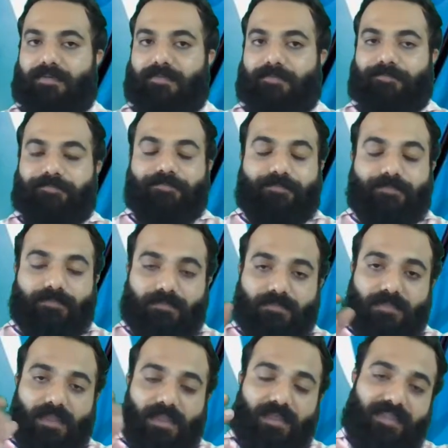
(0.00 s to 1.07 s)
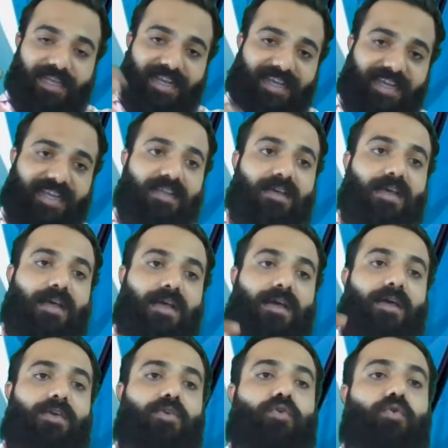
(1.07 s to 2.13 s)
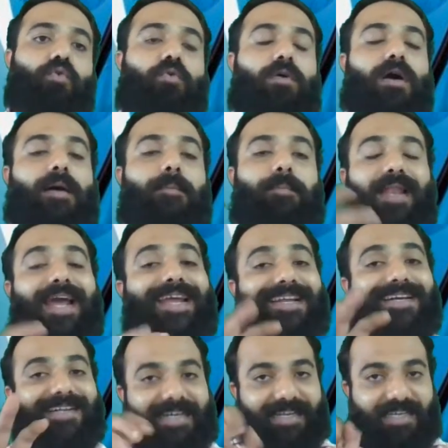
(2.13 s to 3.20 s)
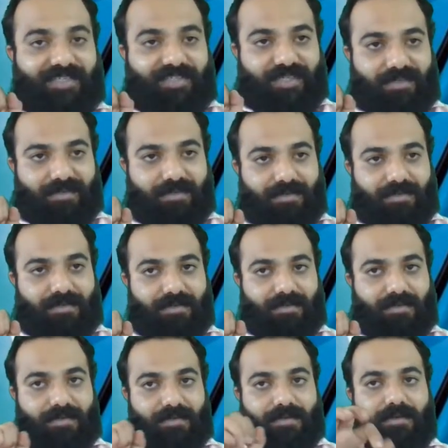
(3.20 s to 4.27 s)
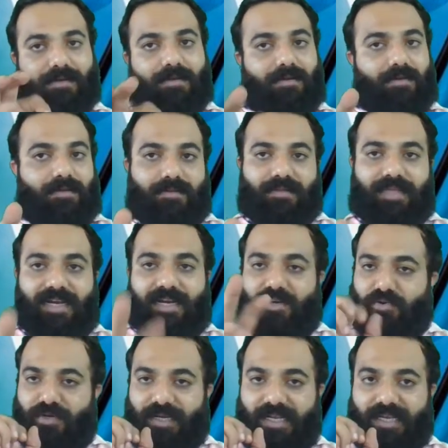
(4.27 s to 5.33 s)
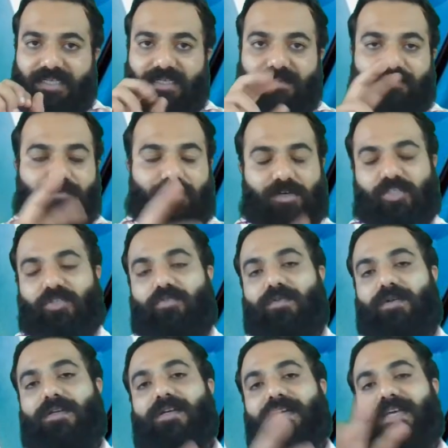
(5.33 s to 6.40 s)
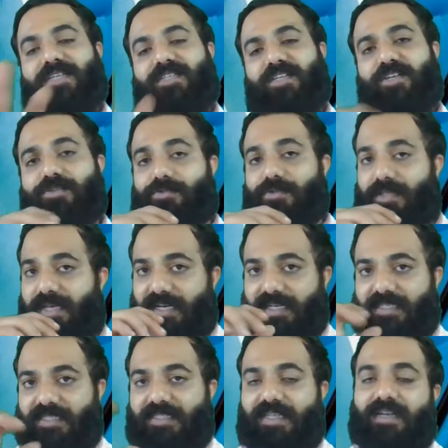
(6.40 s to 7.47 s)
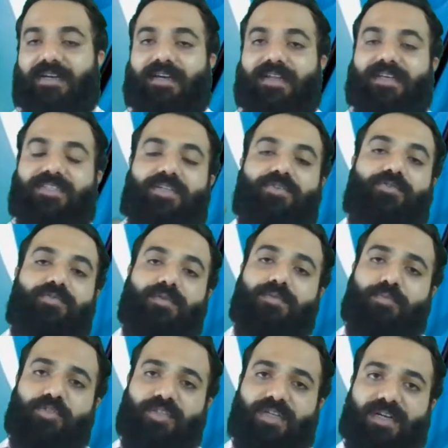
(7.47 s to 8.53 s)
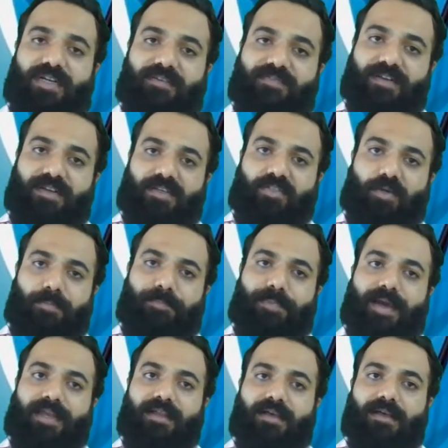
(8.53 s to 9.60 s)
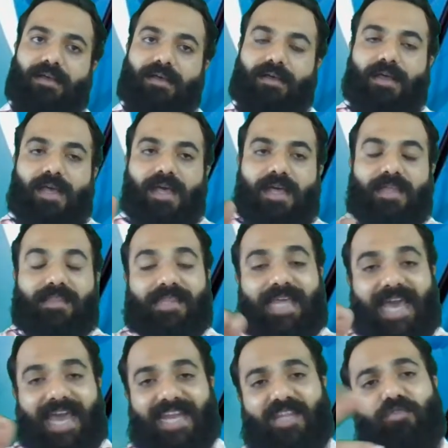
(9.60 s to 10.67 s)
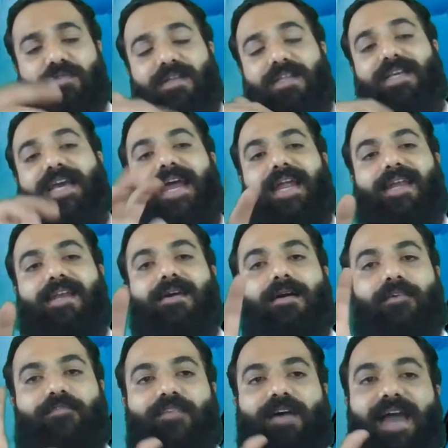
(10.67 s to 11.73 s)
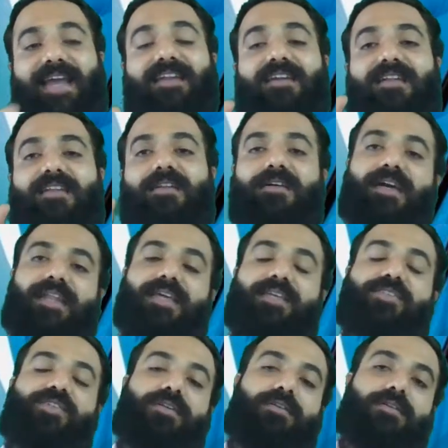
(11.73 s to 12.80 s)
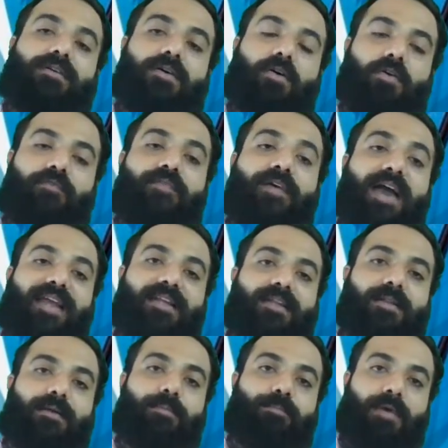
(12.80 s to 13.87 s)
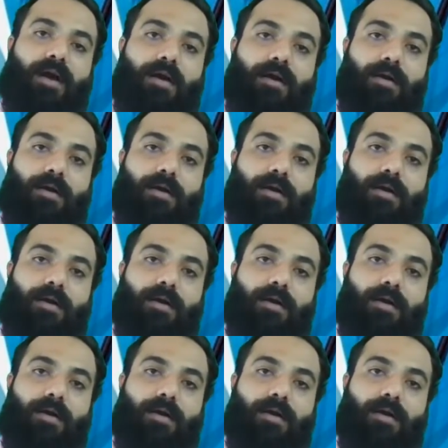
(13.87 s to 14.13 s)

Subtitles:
Then again, you applied correction. There are two corrections. First one, correction due to thickness. Then correction due to mutual interference of pile. Then you will get a final correction or final pressure